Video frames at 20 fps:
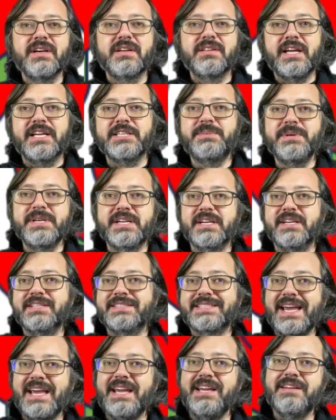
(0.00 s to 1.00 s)
That's
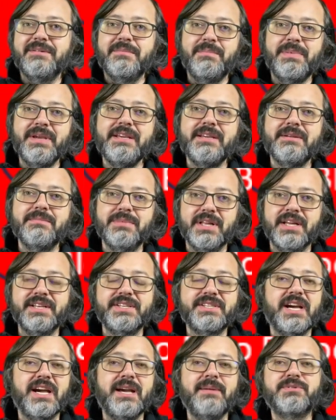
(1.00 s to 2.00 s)
because A and B
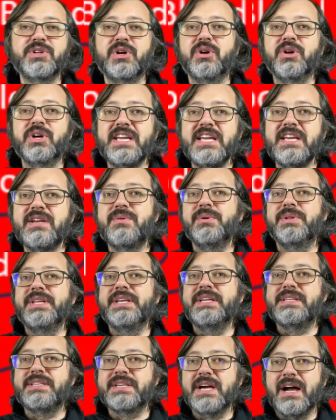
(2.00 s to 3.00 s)
blood types are
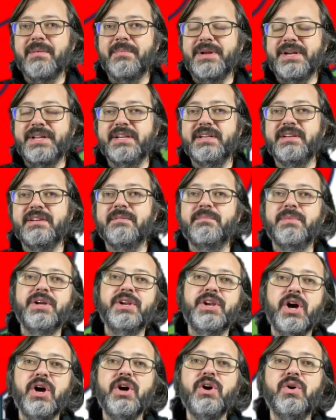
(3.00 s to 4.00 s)
equally dominant,
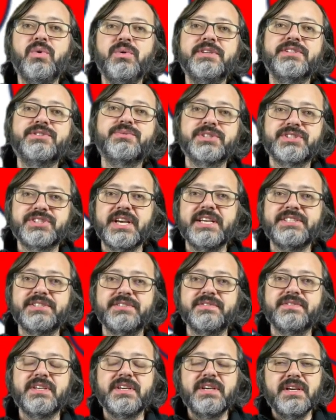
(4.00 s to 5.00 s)
but O is
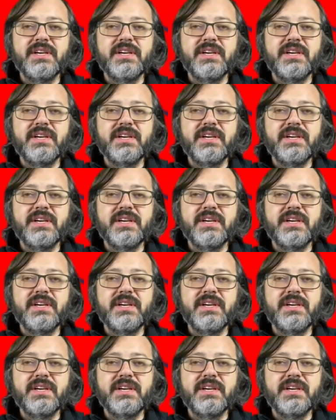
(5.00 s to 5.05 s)
recessive.